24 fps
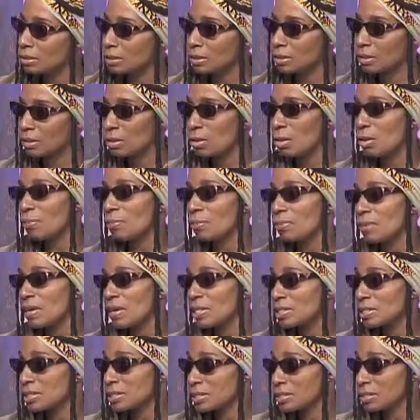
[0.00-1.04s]
mm-hmm.
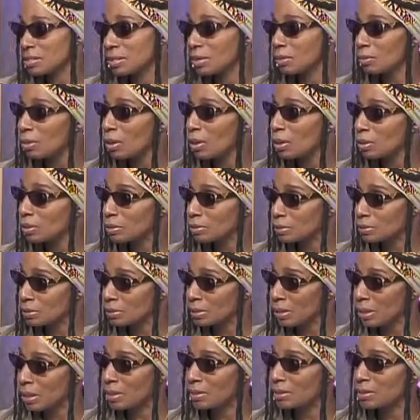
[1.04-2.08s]
corporations in the world.
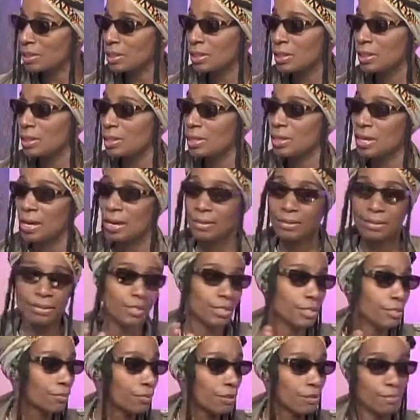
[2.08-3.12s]
Right. And GE has
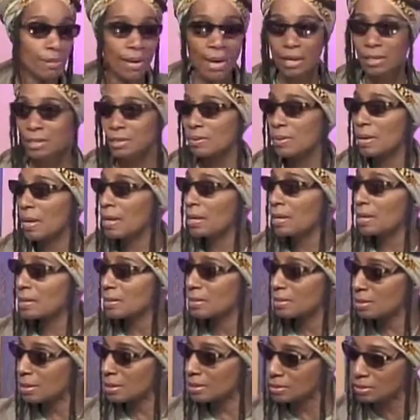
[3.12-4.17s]
history back to our
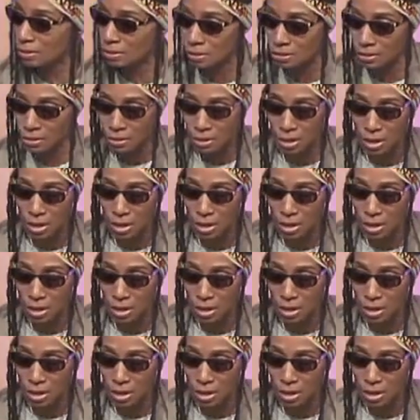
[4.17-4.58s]
ancestors.